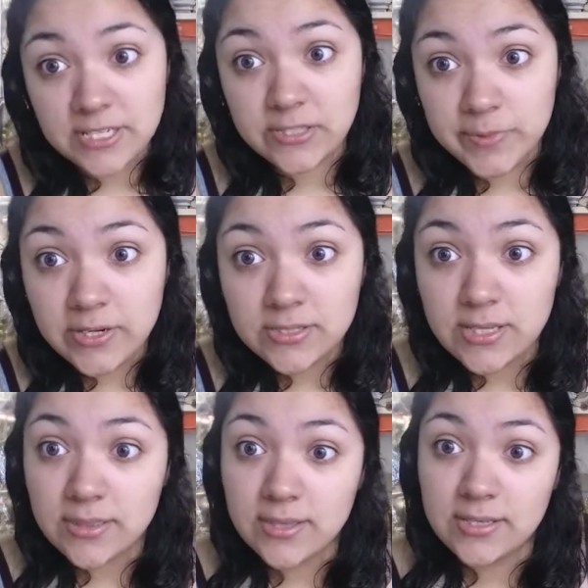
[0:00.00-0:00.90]

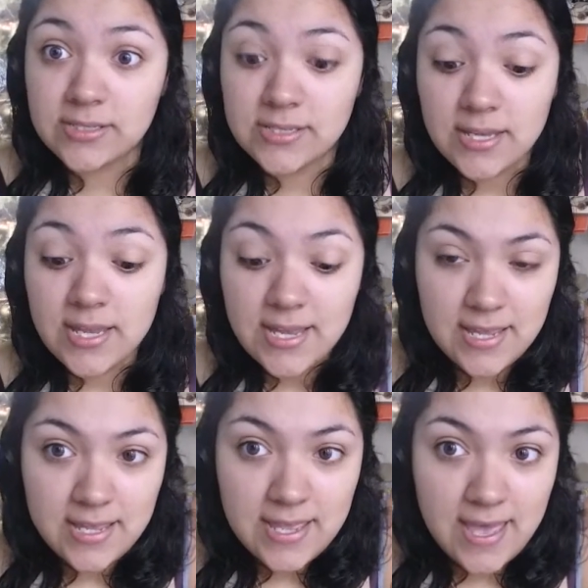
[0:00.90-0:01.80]
experiencing this
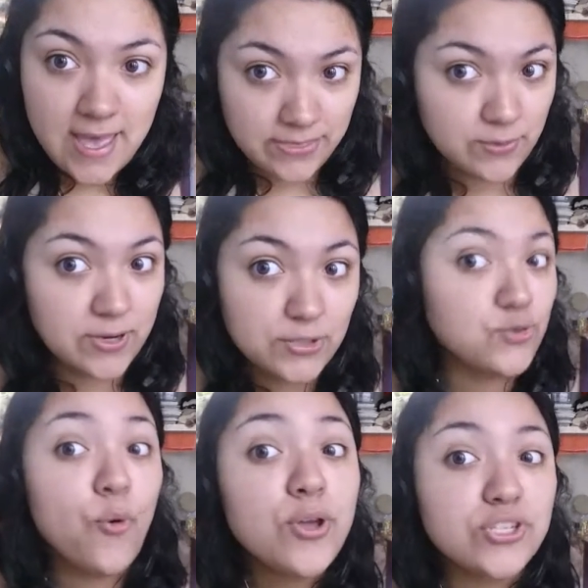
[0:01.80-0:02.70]
had the
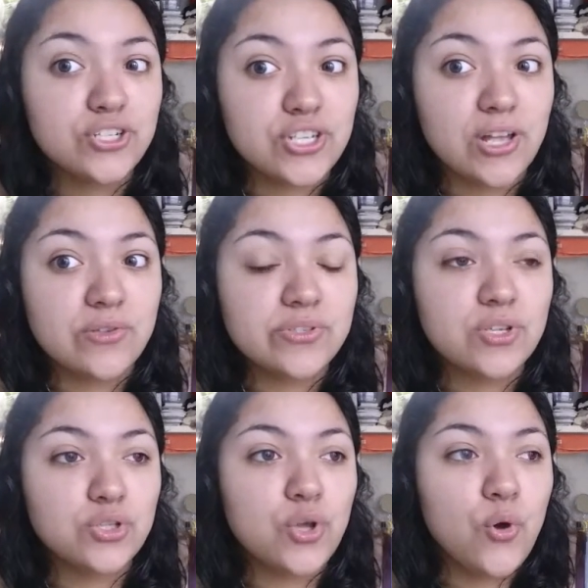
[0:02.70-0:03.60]
crushed oyster shells.
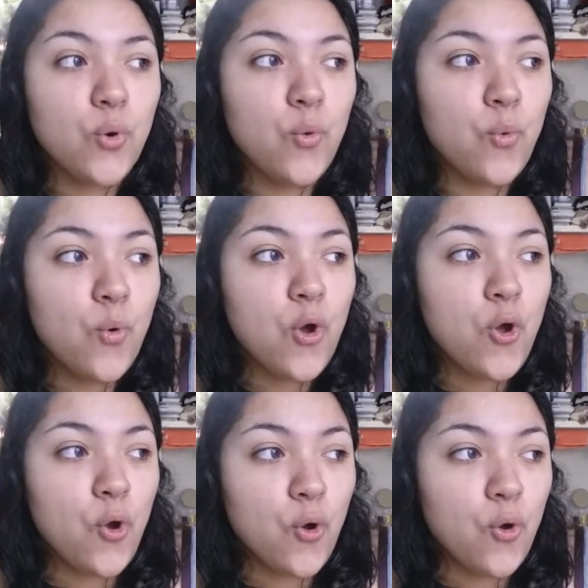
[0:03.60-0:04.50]
So
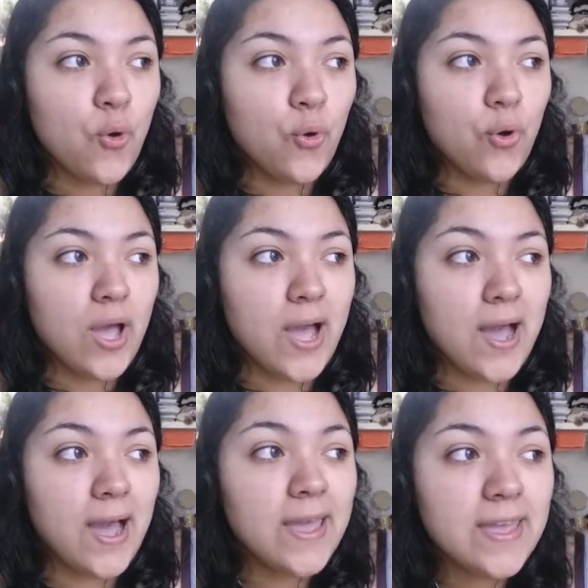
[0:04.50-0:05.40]

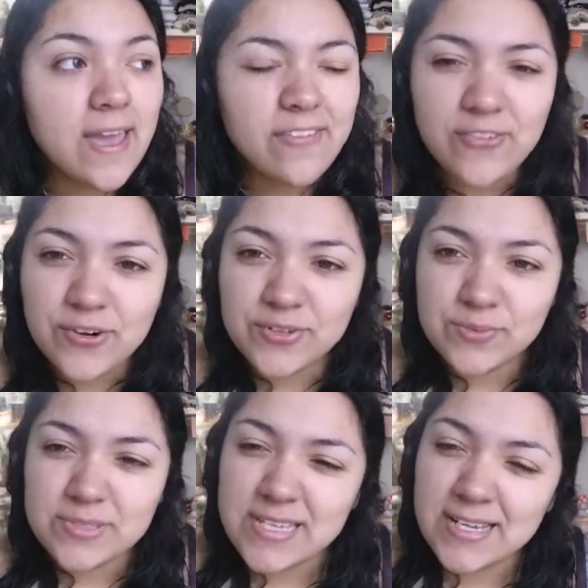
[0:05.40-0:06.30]
I at
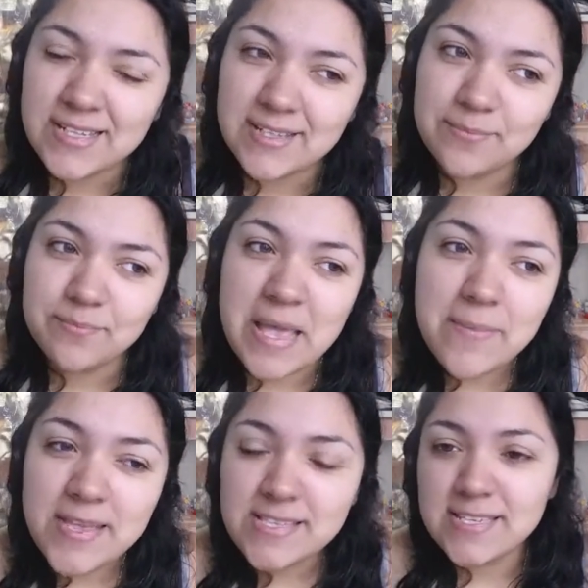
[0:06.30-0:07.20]
first was like,
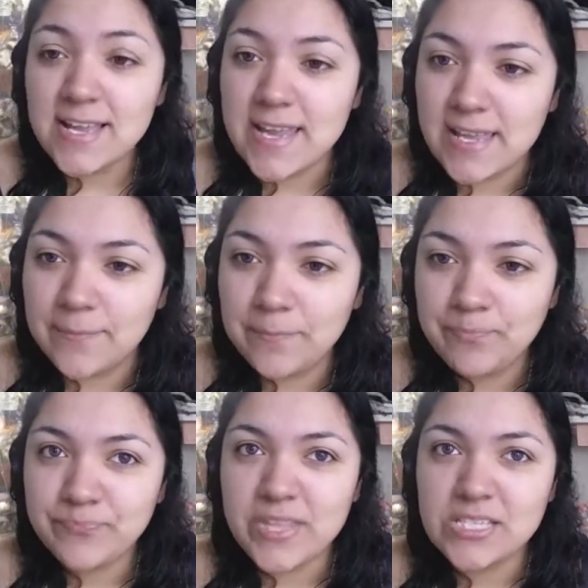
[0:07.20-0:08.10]
maybe it's not it,
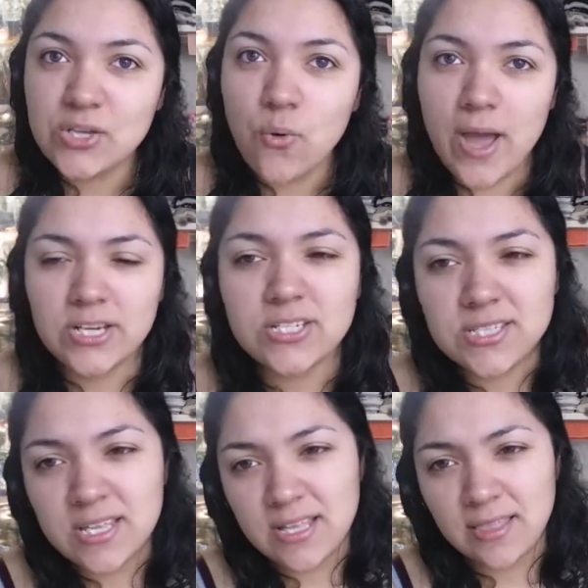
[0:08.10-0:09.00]
so I
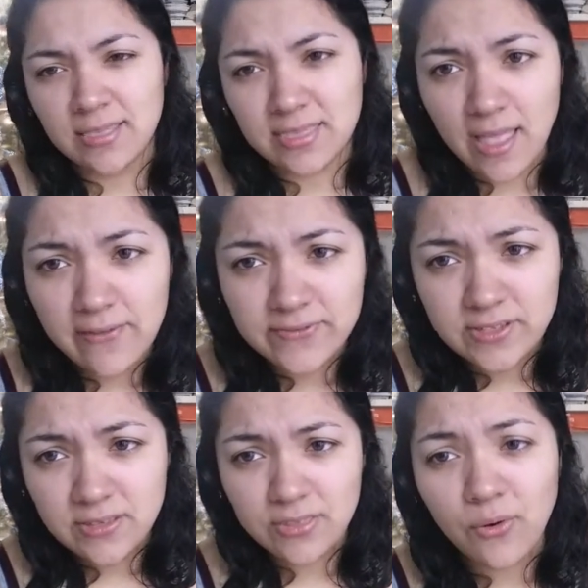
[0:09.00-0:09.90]
just left
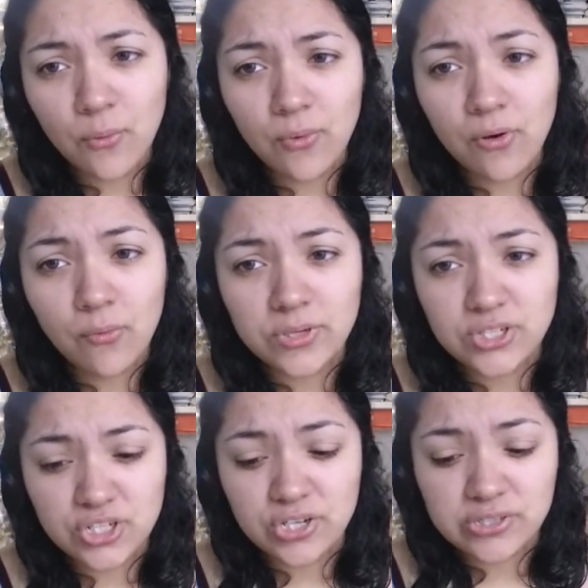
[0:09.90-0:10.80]
the
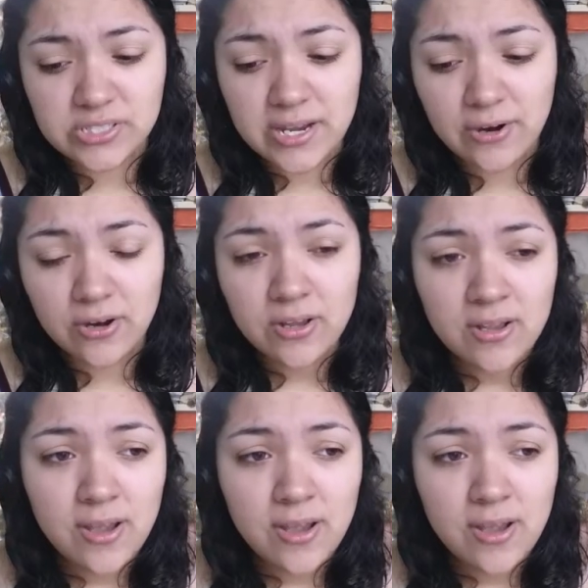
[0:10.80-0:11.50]
oyster shells there.